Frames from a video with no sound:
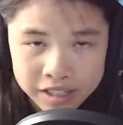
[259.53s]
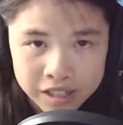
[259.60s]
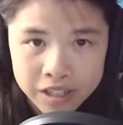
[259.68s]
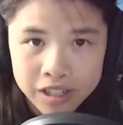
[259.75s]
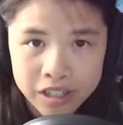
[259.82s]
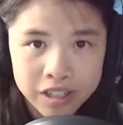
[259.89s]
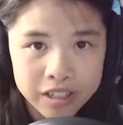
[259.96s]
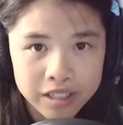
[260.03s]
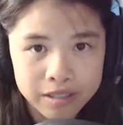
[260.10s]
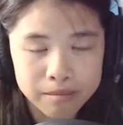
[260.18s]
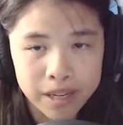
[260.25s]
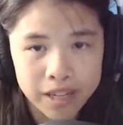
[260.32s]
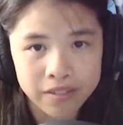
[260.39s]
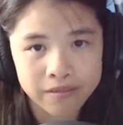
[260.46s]
are
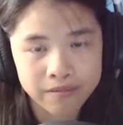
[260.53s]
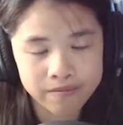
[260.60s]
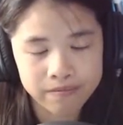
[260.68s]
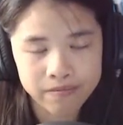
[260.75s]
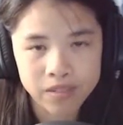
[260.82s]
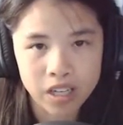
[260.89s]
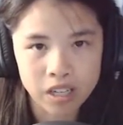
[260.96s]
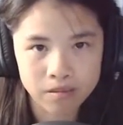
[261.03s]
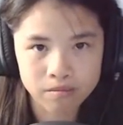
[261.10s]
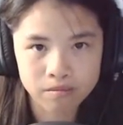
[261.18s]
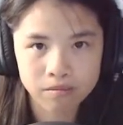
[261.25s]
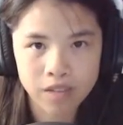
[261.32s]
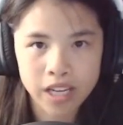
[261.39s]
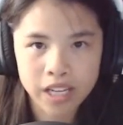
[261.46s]
my,
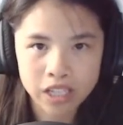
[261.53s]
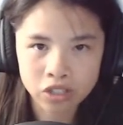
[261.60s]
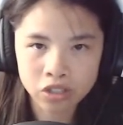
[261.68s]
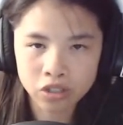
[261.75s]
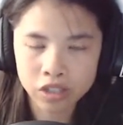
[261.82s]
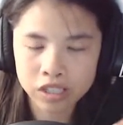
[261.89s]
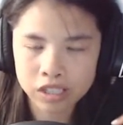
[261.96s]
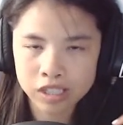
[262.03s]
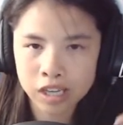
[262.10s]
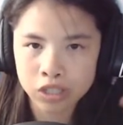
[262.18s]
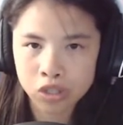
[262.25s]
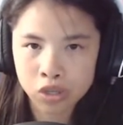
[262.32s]
I guess you can say,